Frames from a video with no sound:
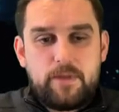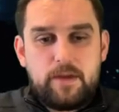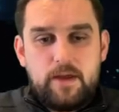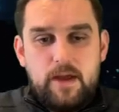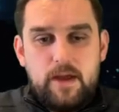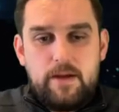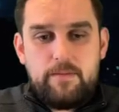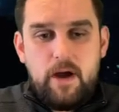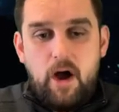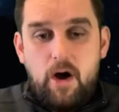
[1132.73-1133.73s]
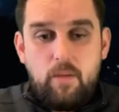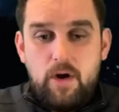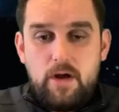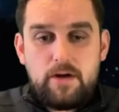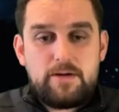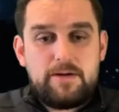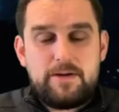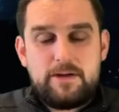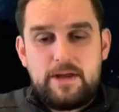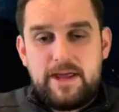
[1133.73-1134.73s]
artwork,
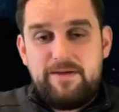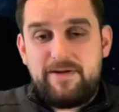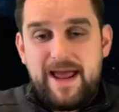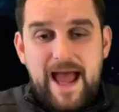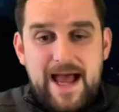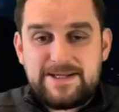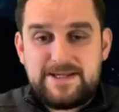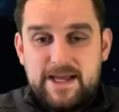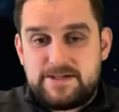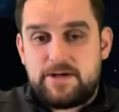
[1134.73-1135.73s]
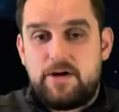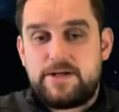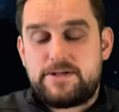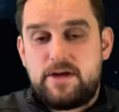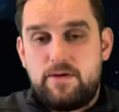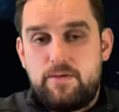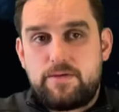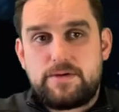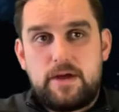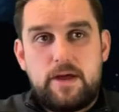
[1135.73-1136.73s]
even assets, guys. So
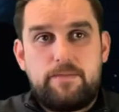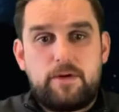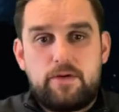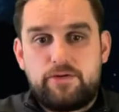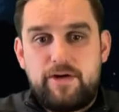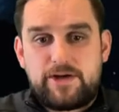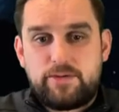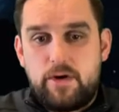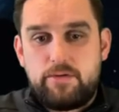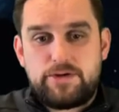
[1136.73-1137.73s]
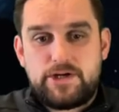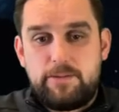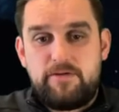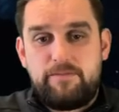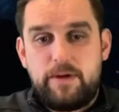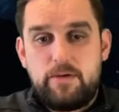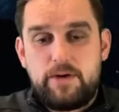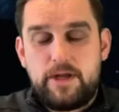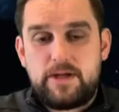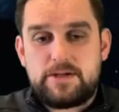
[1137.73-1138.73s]
contractual ownership of
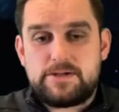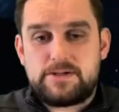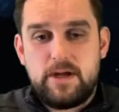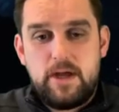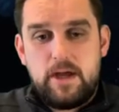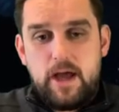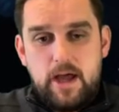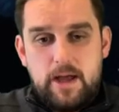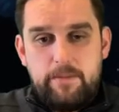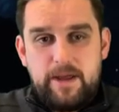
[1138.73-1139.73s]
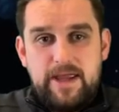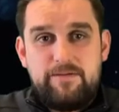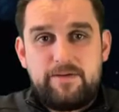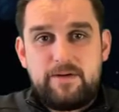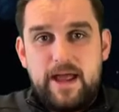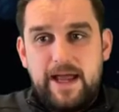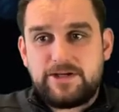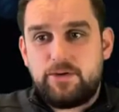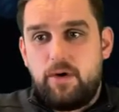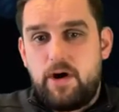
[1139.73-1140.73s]
buildings, even
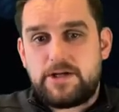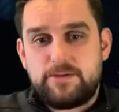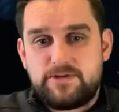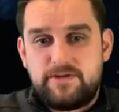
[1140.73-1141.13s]
actual items of